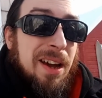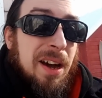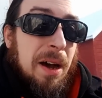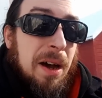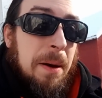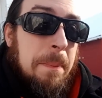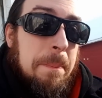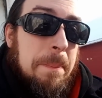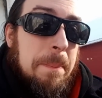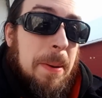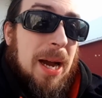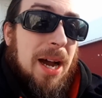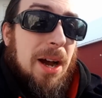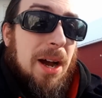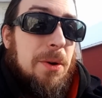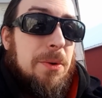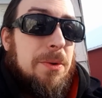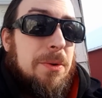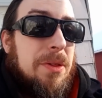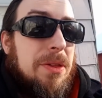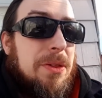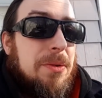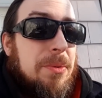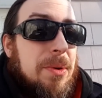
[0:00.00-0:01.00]

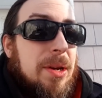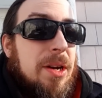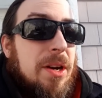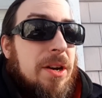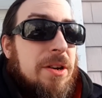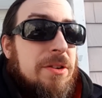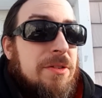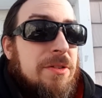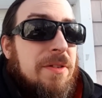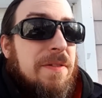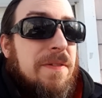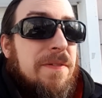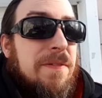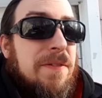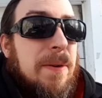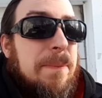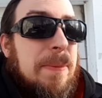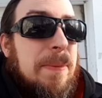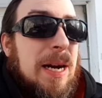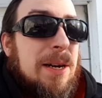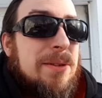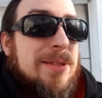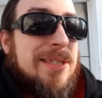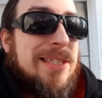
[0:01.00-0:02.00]
about 300
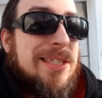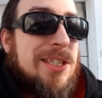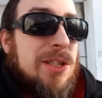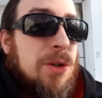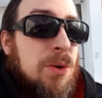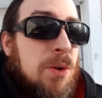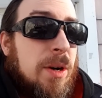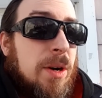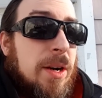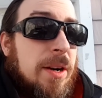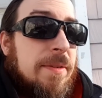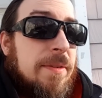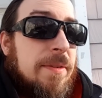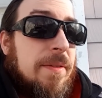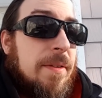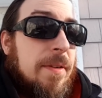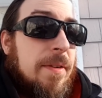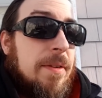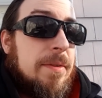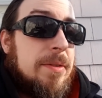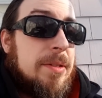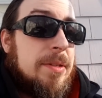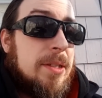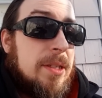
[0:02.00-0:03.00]
foot-pounds of torque
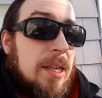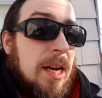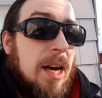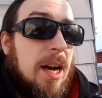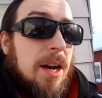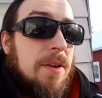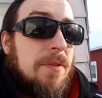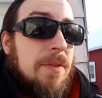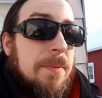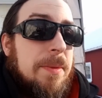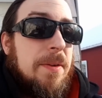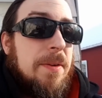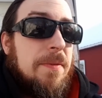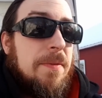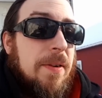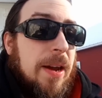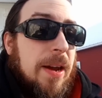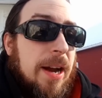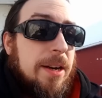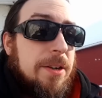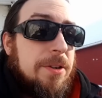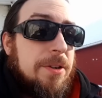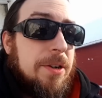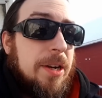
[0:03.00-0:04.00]
stock from the
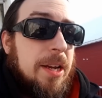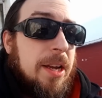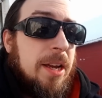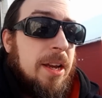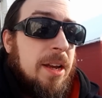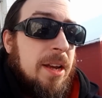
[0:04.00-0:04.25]
factory.